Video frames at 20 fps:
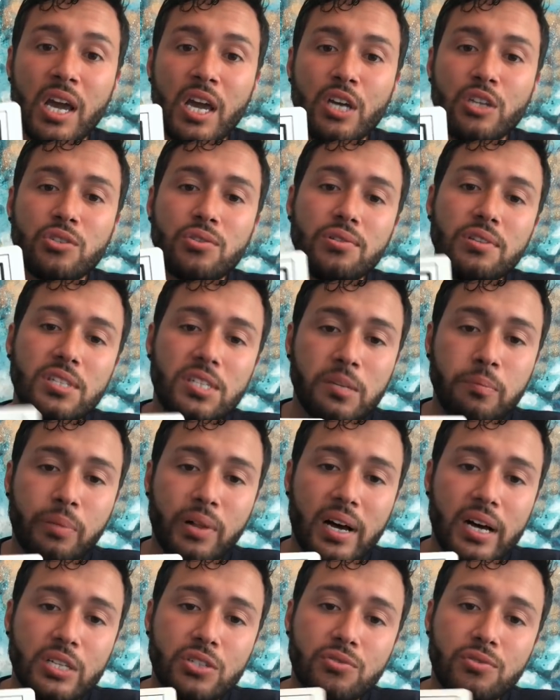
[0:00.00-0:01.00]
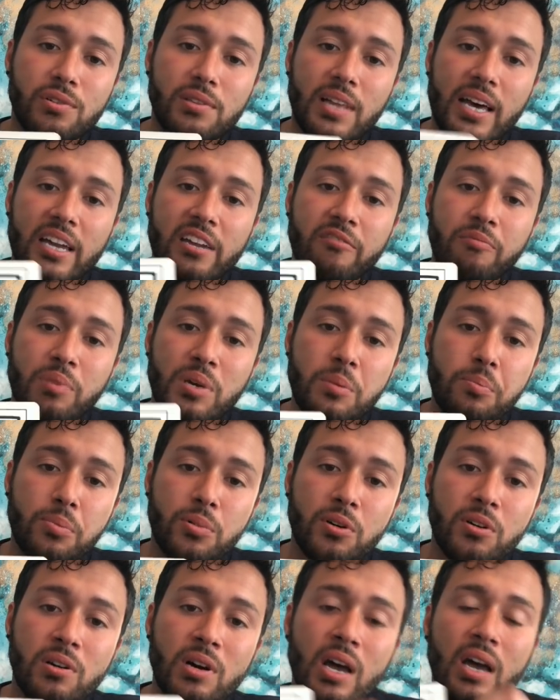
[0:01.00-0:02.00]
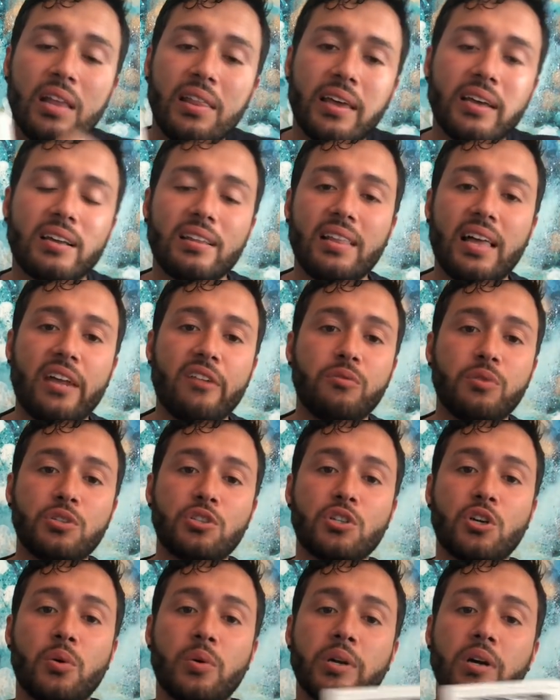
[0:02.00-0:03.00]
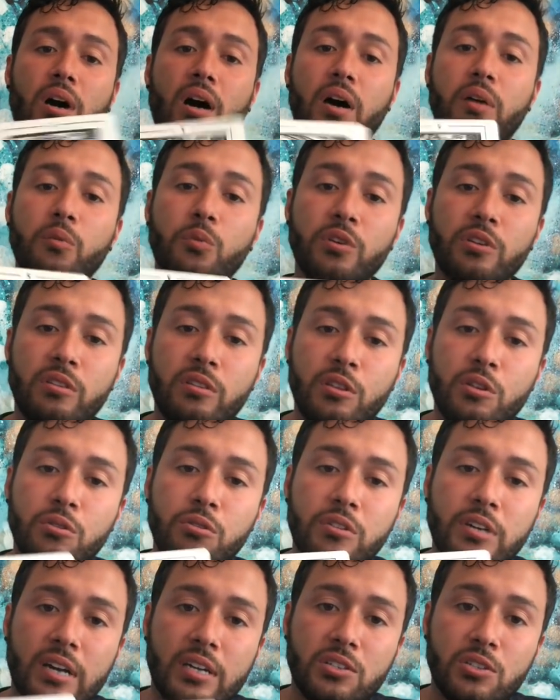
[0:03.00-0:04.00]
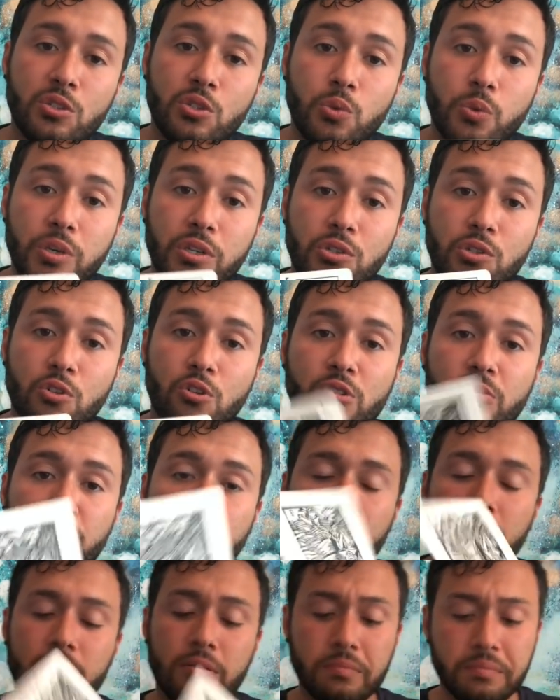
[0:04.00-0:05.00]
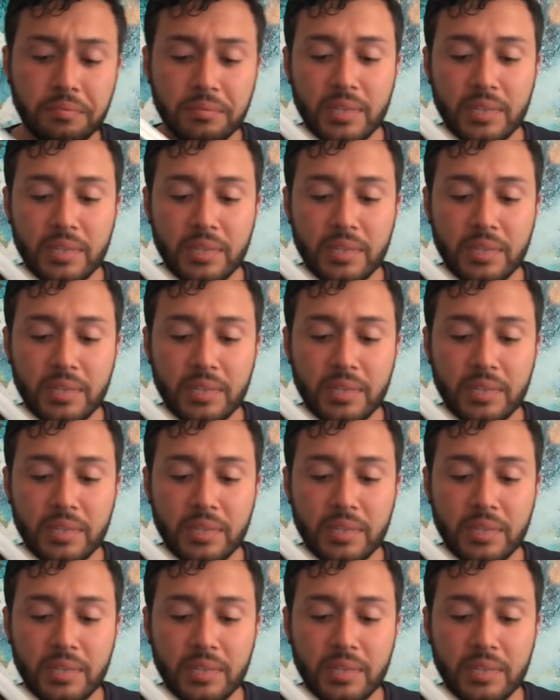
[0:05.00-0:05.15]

So this implies for a lot of people, like a lot of what's going on with you guys this week, Scorpio,